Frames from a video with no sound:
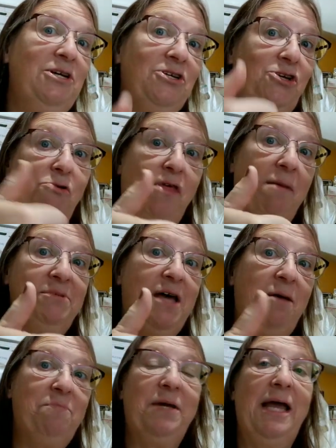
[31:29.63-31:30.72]
So thumbs
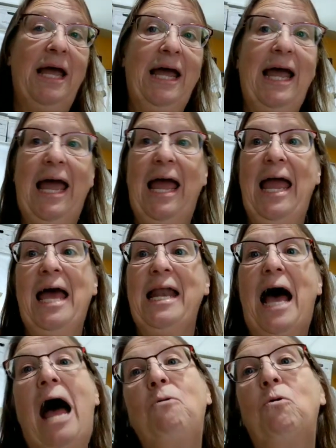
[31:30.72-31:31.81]
up, and
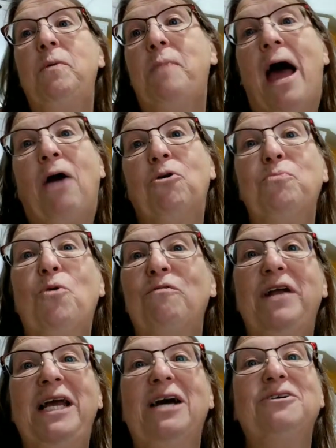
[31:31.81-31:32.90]
I will be back with more
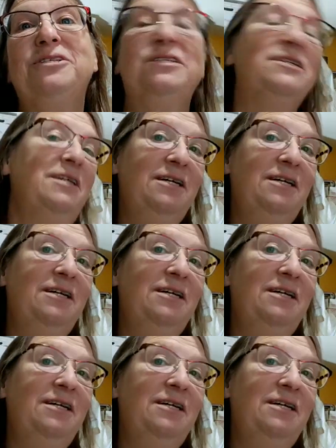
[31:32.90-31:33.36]
videos